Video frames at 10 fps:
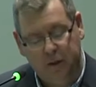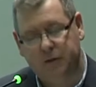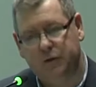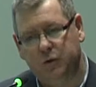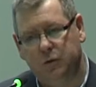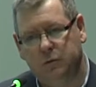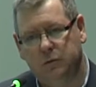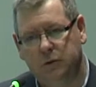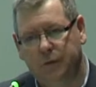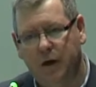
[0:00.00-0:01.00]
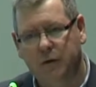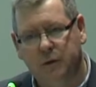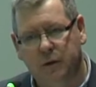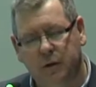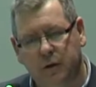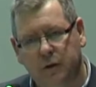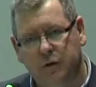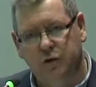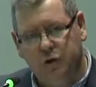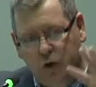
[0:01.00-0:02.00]
at all. Those are
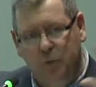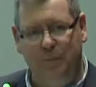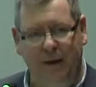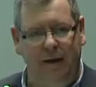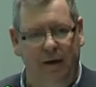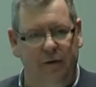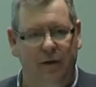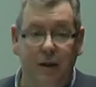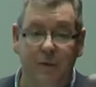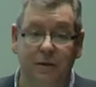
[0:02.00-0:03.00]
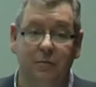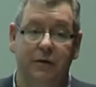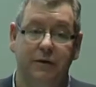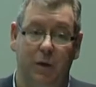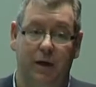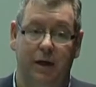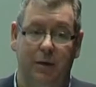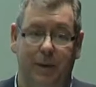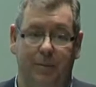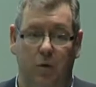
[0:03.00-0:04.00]
sort of two biggies. Then there were some others that were a
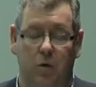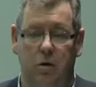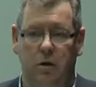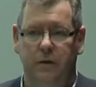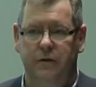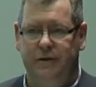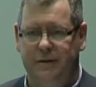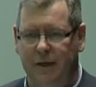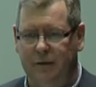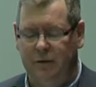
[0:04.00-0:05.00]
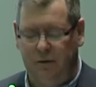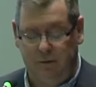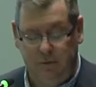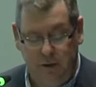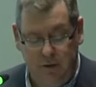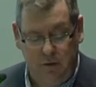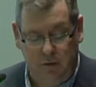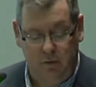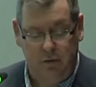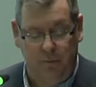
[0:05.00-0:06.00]
little bit more subtle that
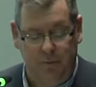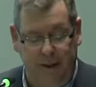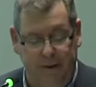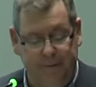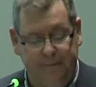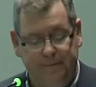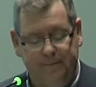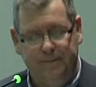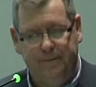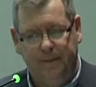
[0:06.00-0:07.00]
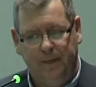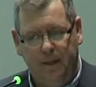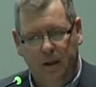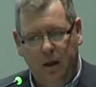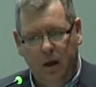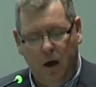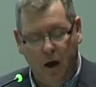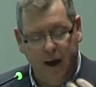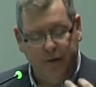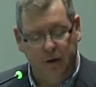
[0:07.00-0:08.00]
dawned on me.
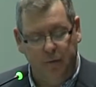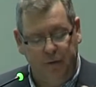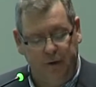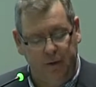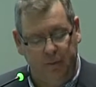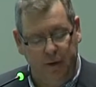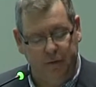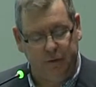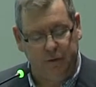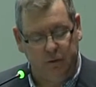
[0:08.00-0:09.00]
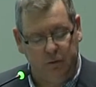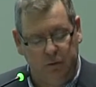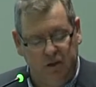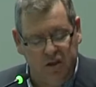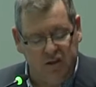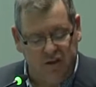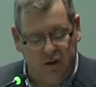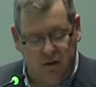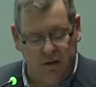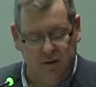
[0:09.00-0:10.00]
I don't think that most
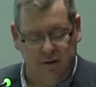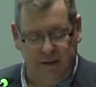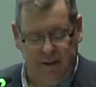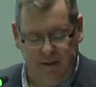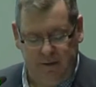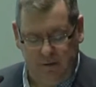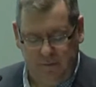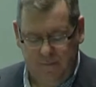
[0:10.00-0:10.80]
consultancies